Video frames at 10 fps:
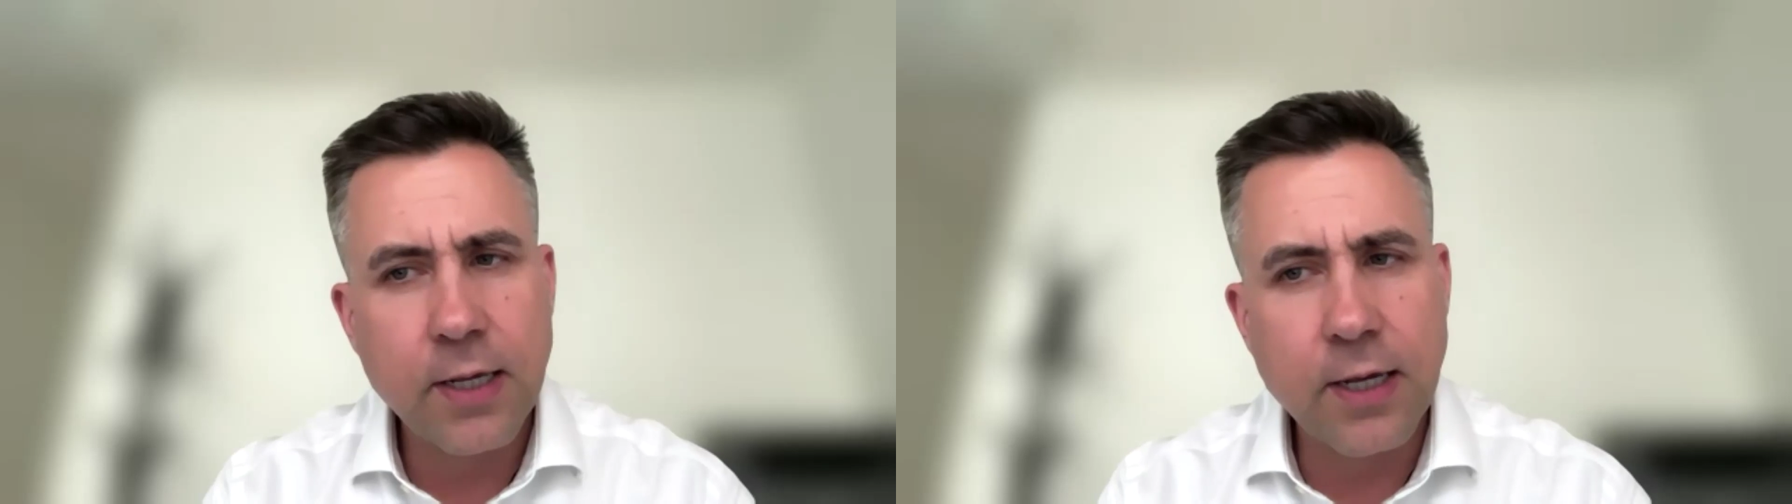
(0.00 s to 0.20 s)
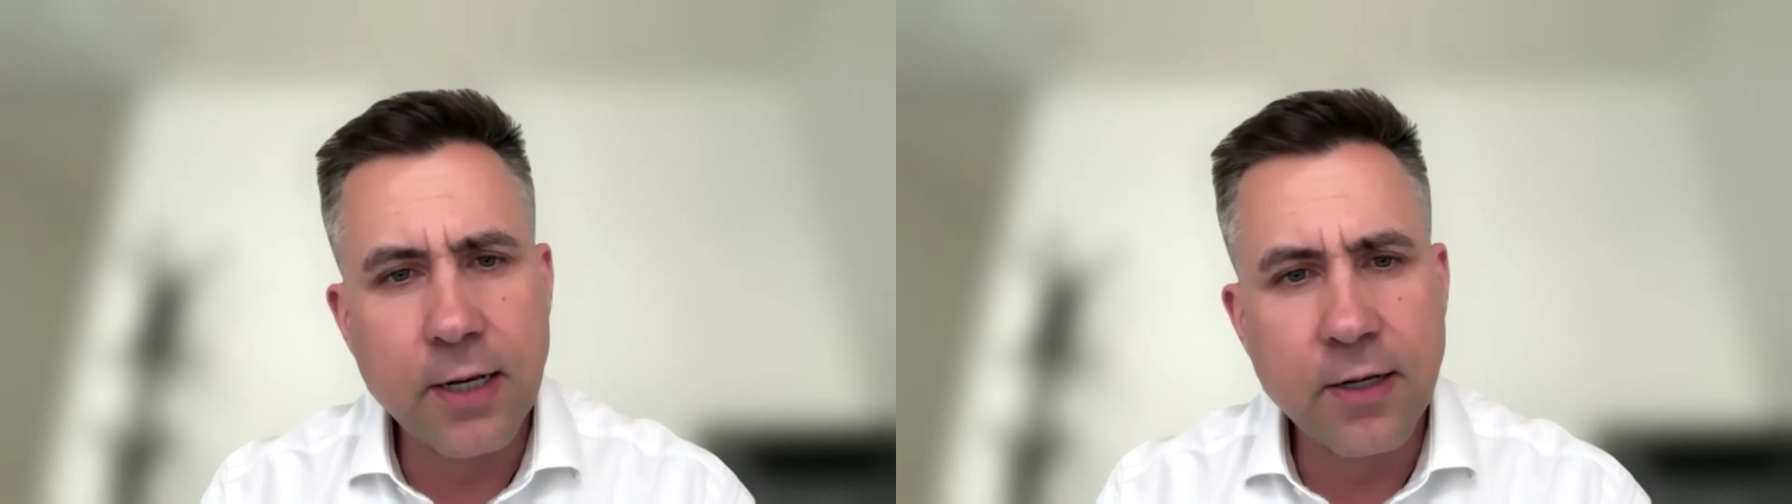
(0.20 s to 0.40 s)

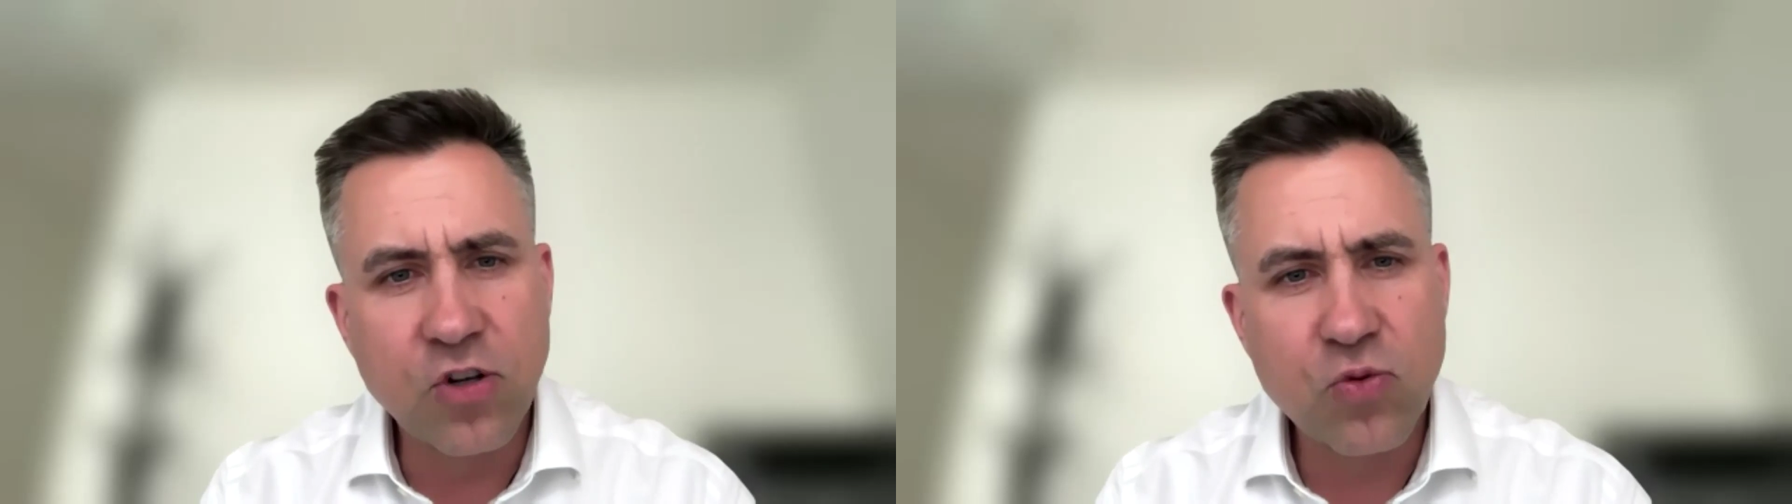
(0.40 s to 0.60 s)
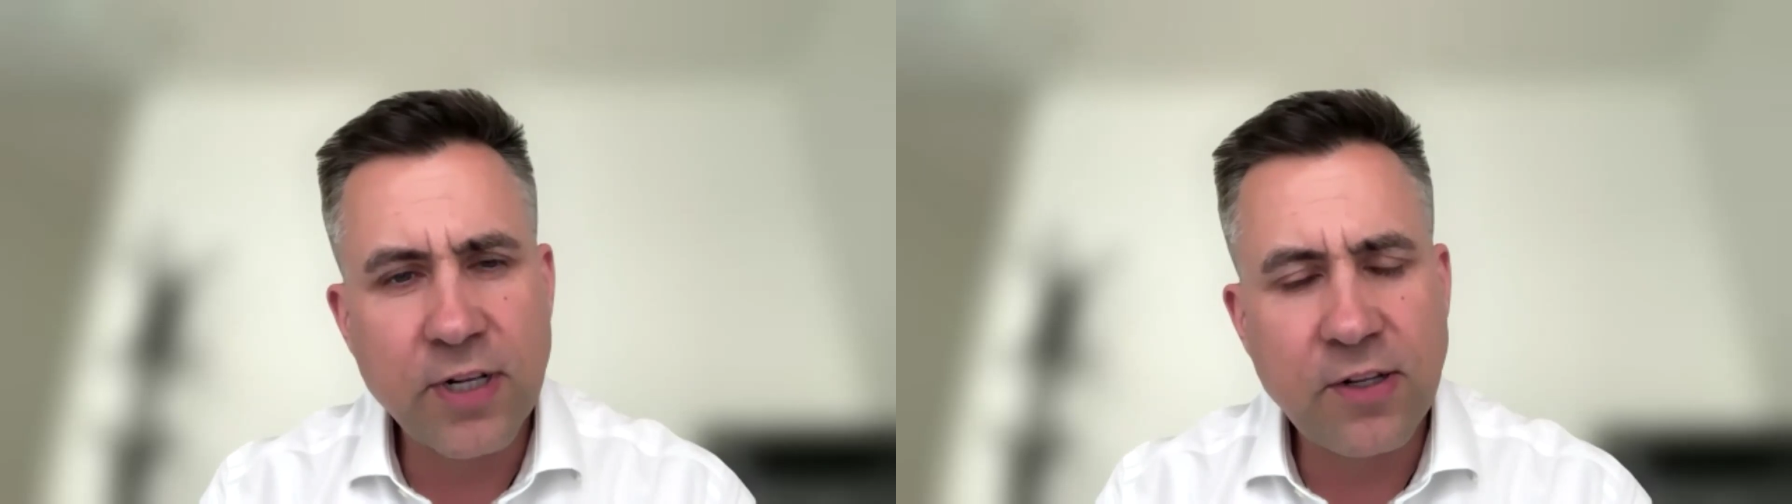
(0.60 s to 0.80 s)
in the
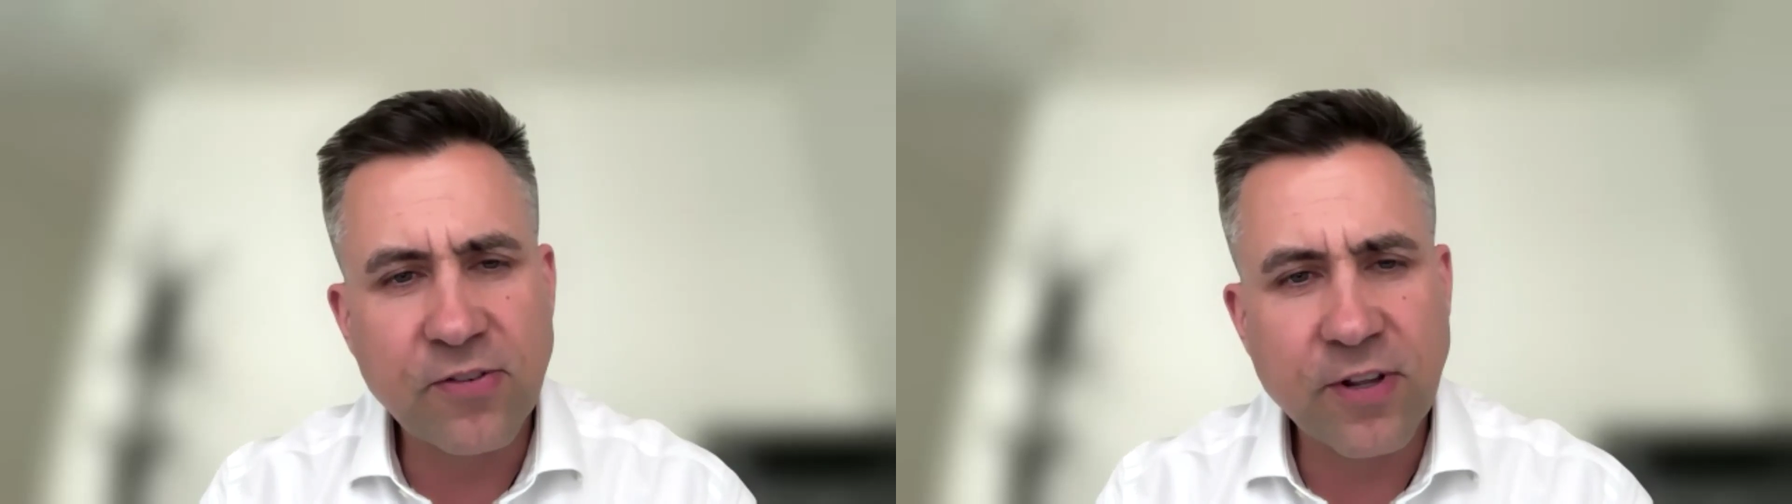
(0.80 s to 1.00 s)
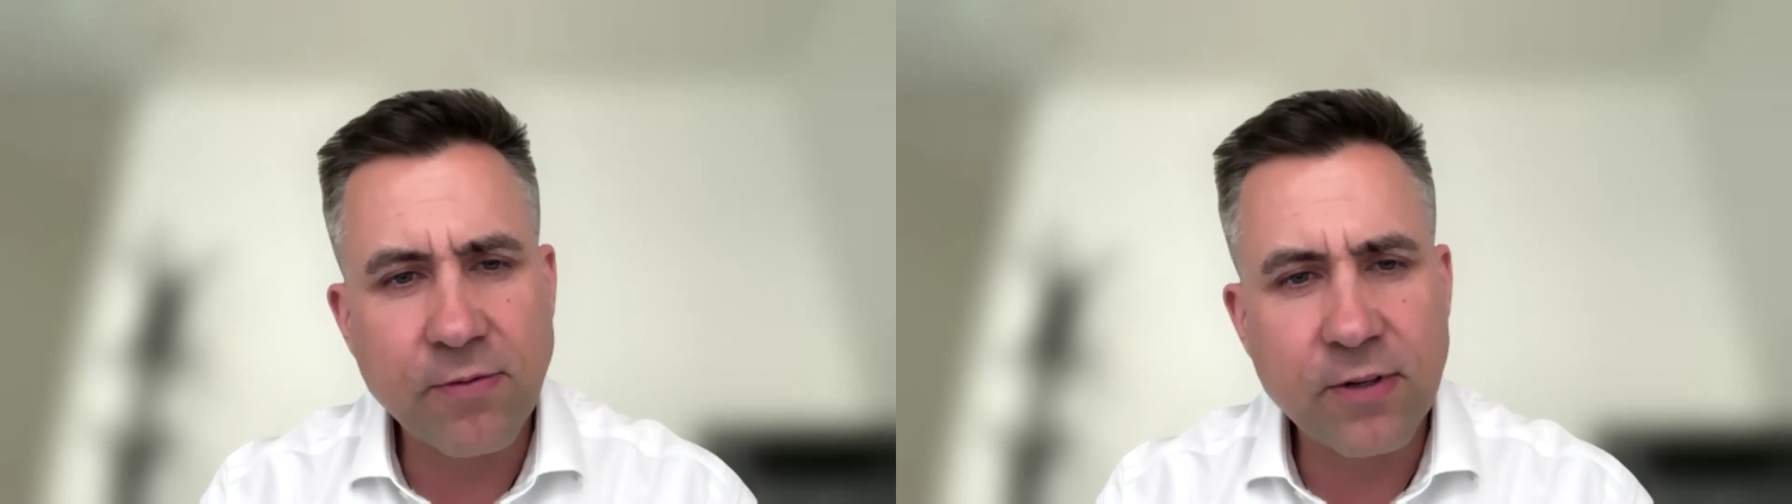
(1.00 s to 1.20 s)

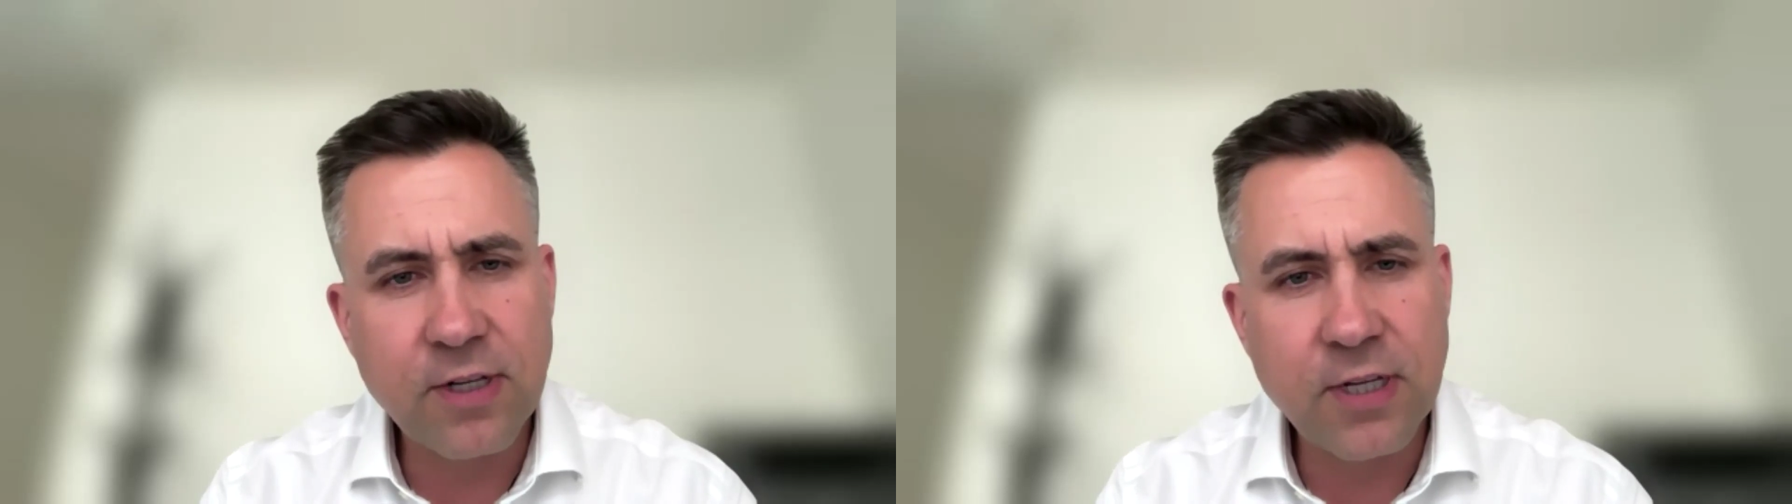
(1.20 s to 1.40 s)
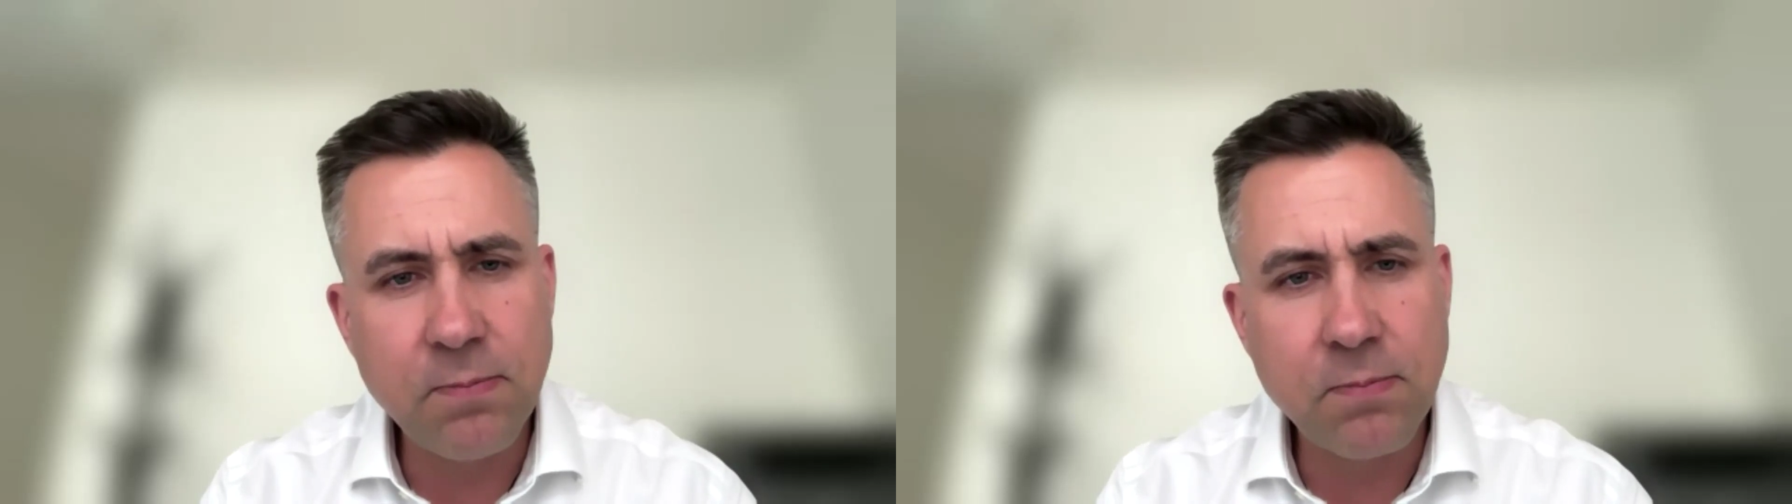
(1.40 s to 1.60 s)

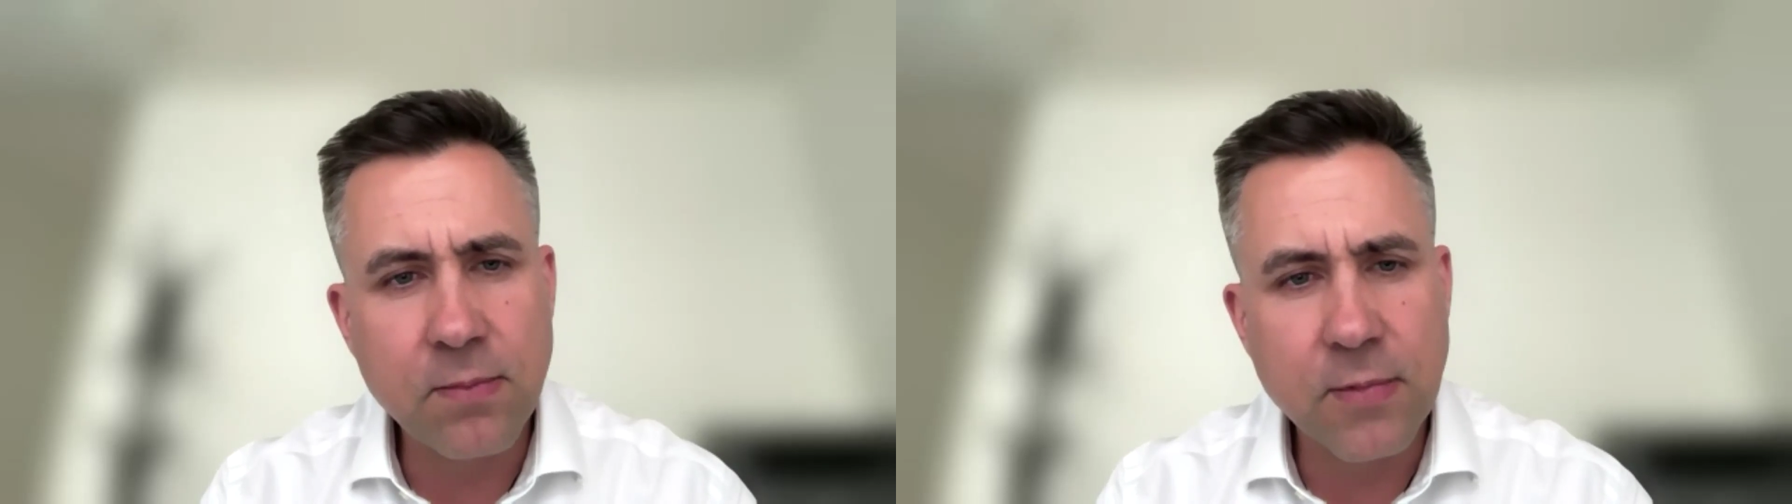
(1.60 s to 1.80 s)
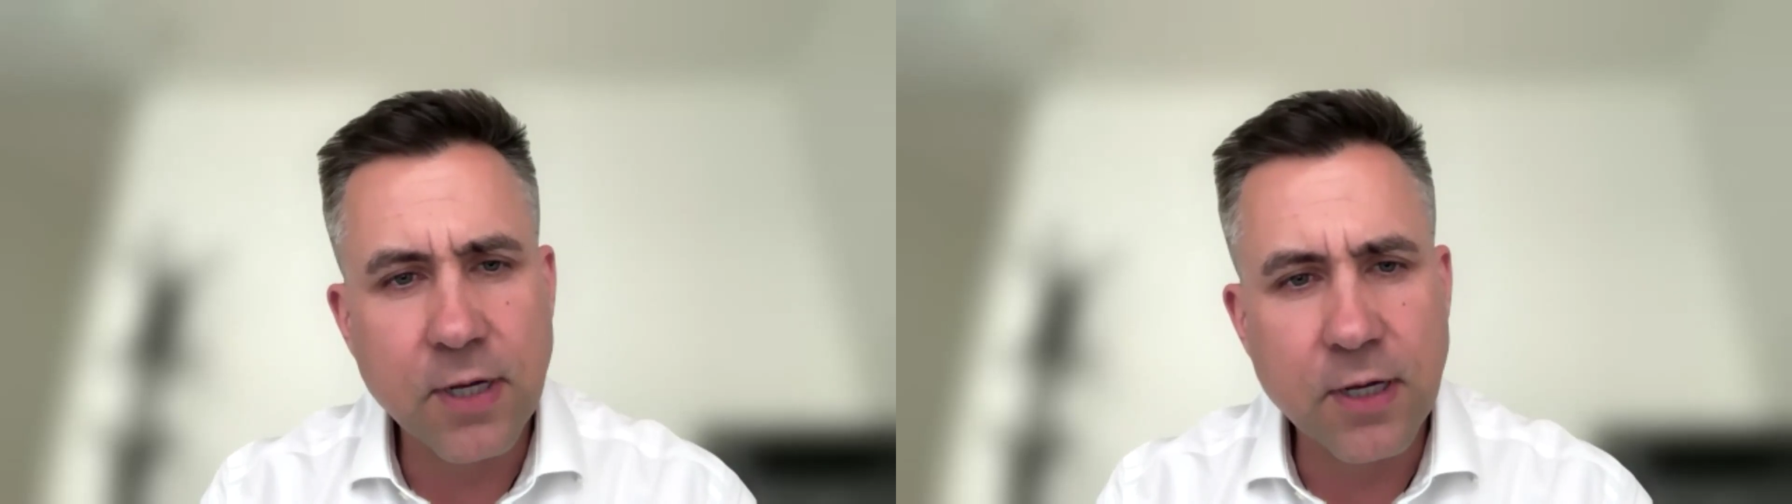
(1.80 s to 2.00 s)

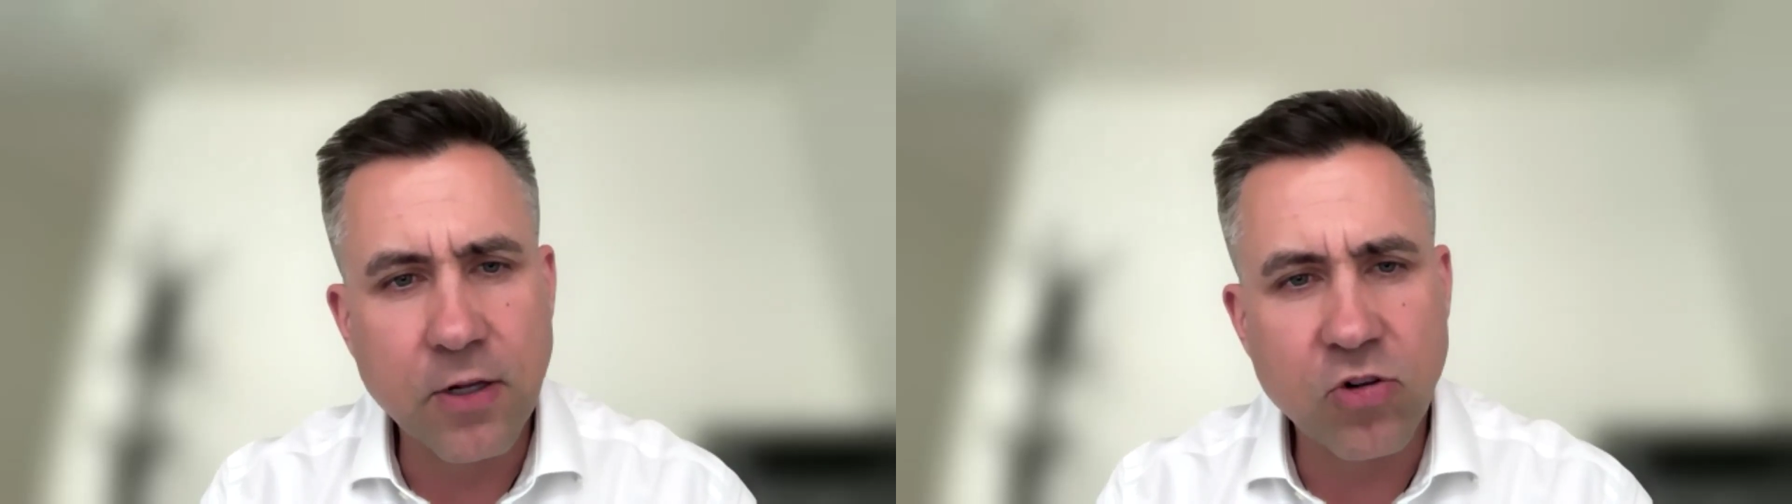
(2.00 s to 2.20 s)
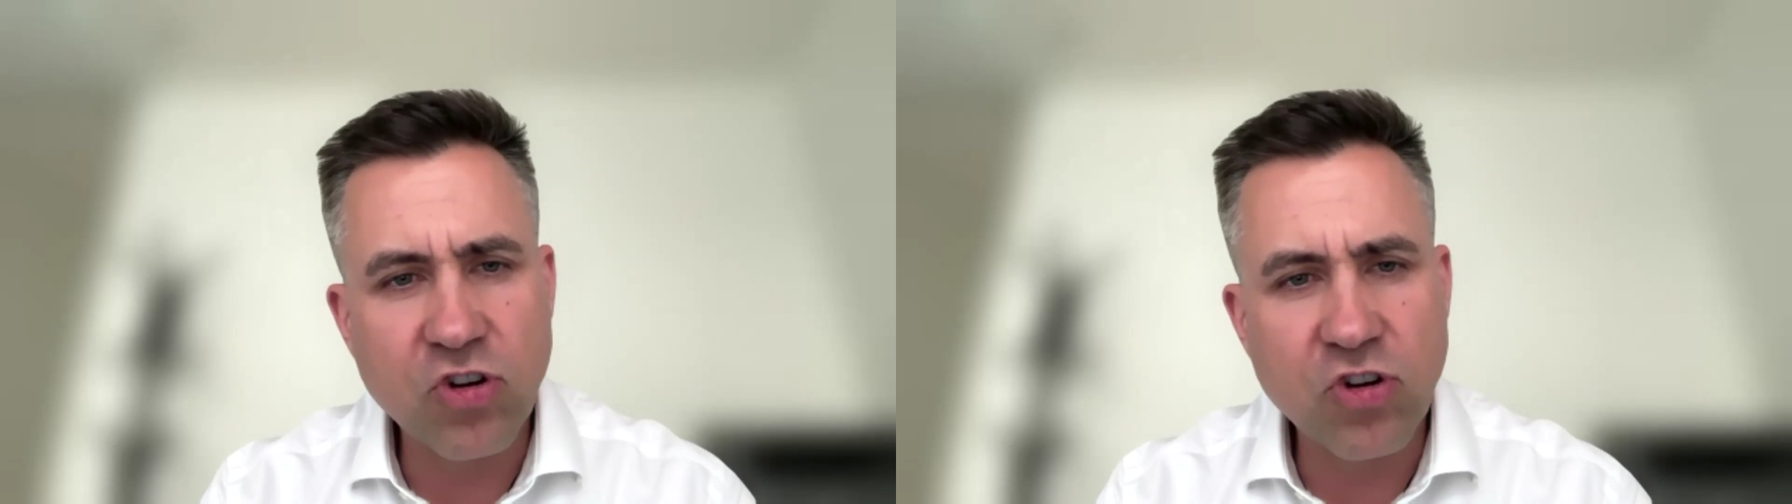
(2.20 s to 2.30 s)
2017